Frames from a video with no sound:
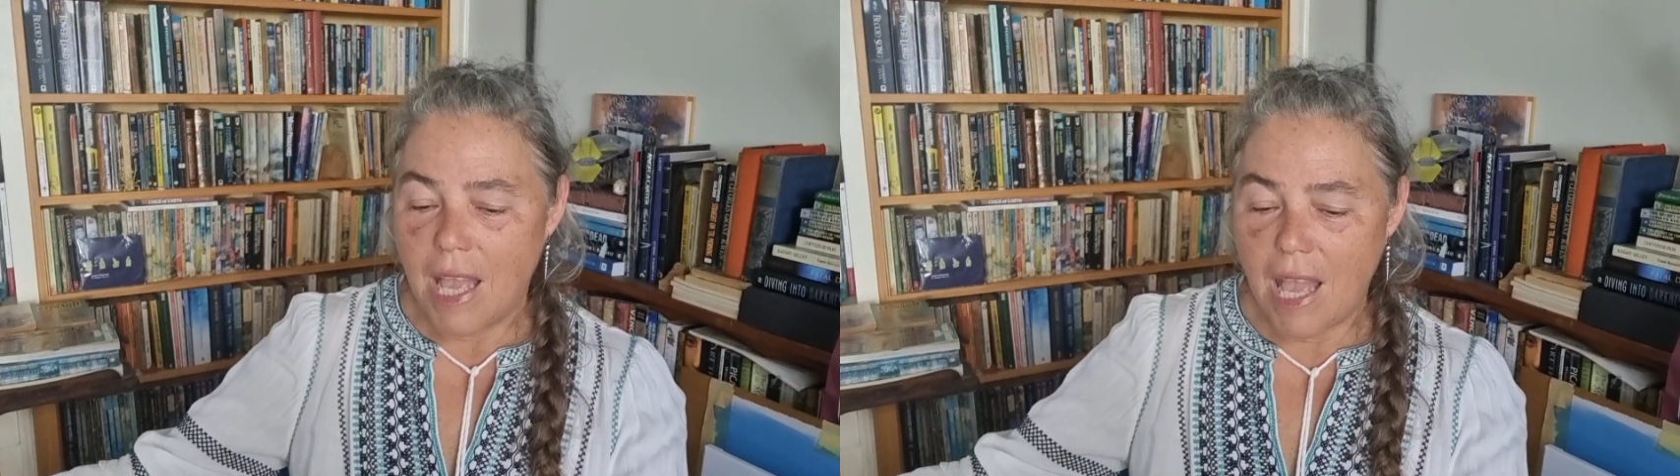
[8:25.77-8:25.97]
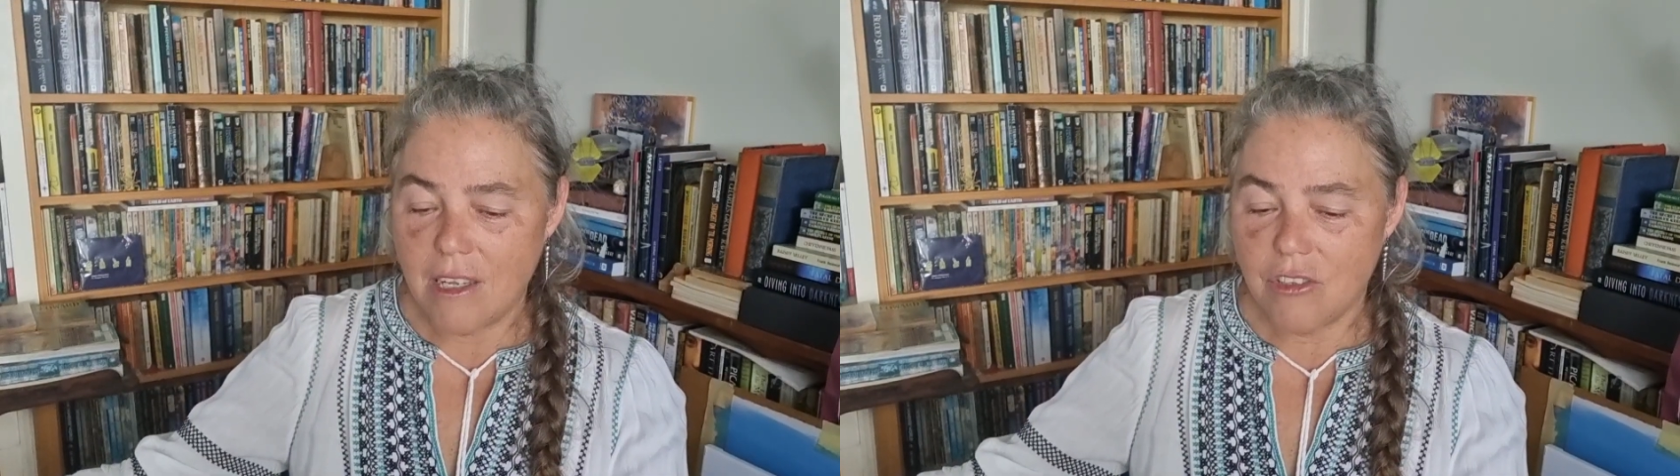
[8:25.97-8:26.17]

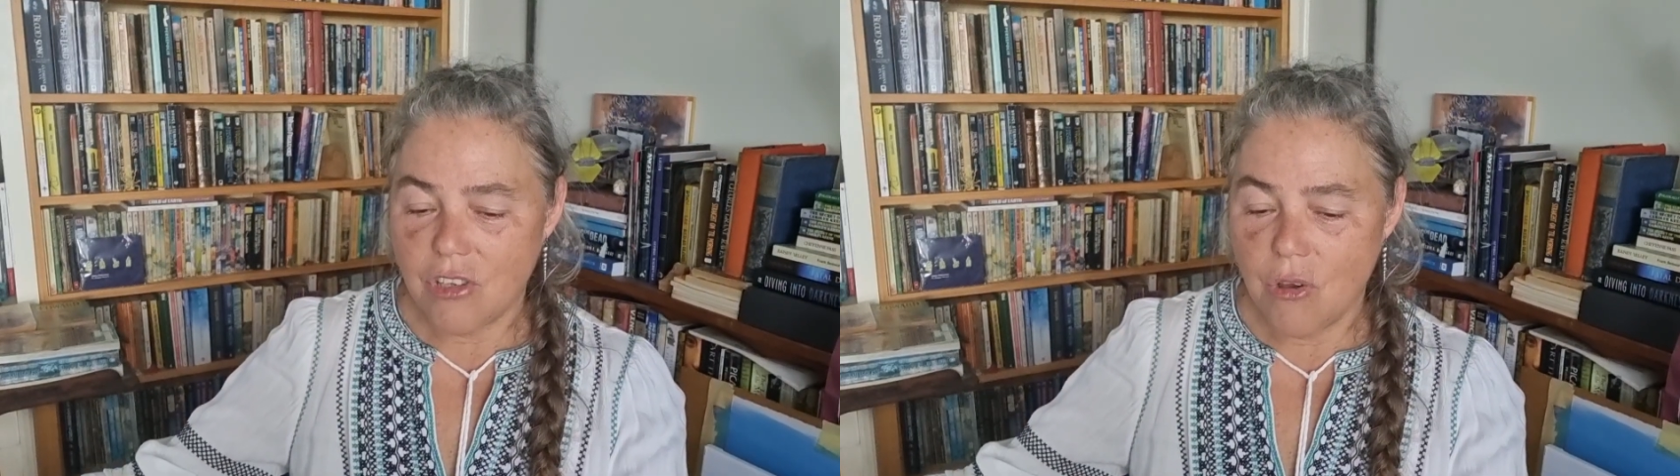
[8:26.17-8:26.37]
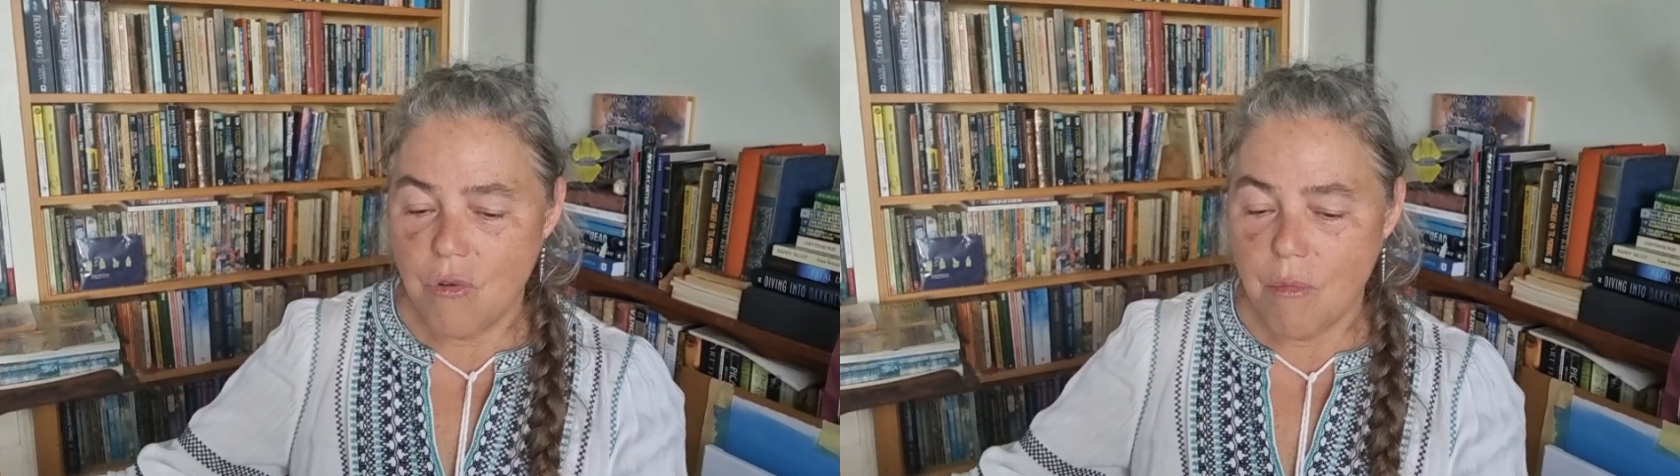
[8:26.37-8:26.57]
And
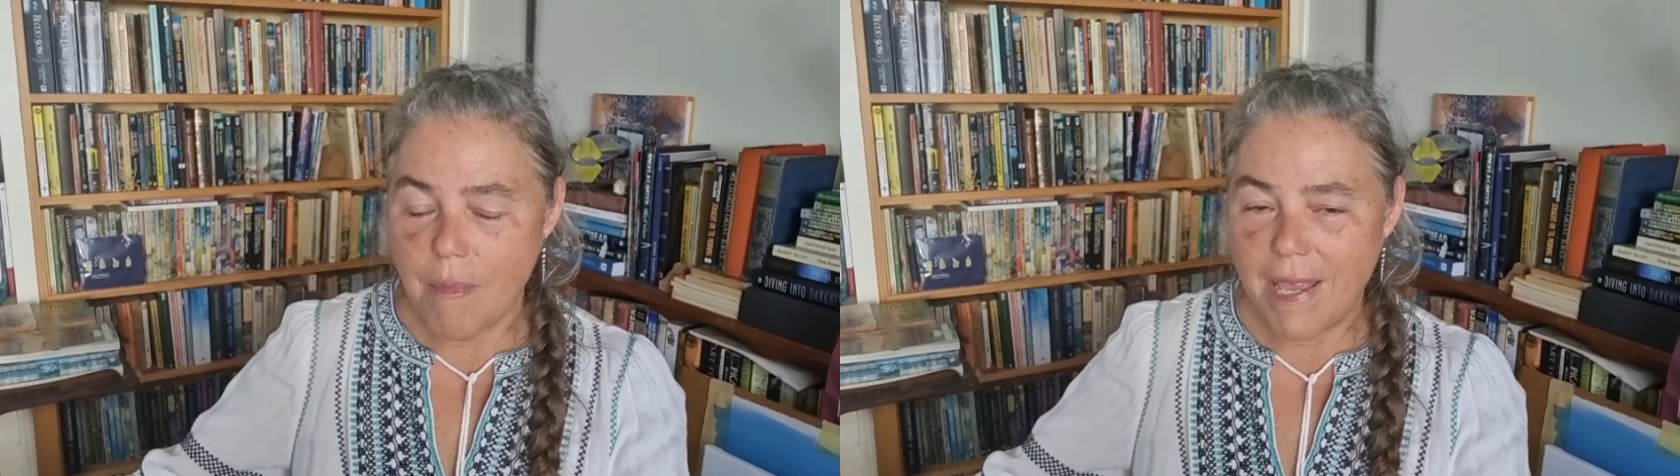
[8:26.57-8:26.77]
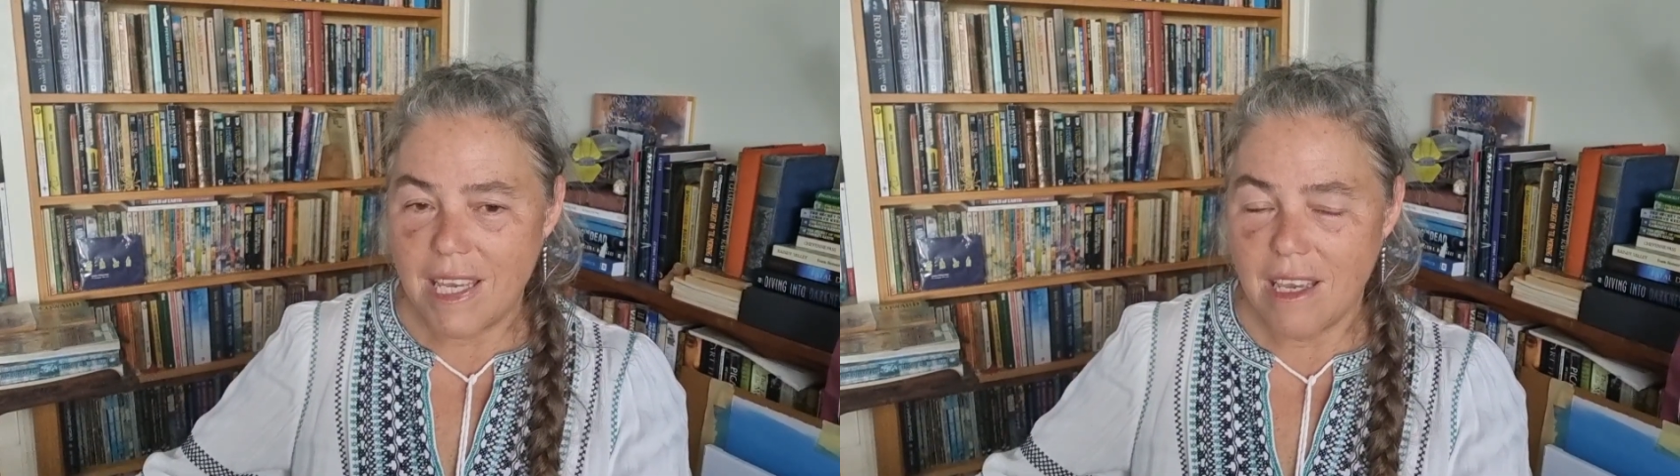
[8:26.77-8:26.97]
so
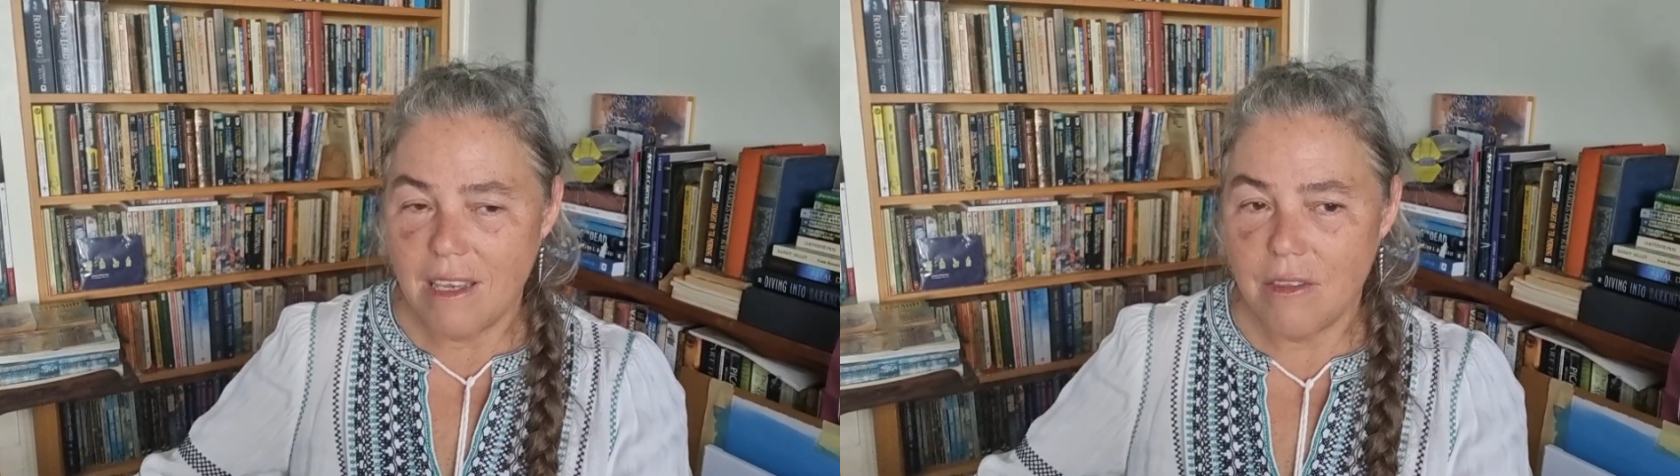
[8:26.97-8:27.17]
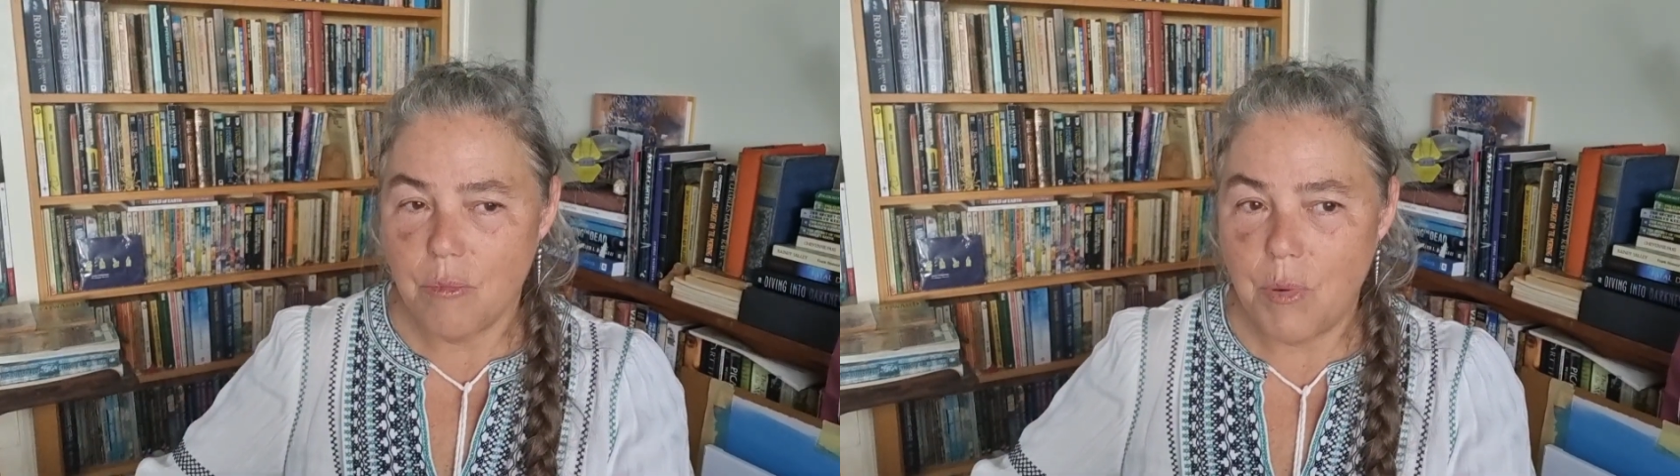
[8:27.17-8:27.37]
making the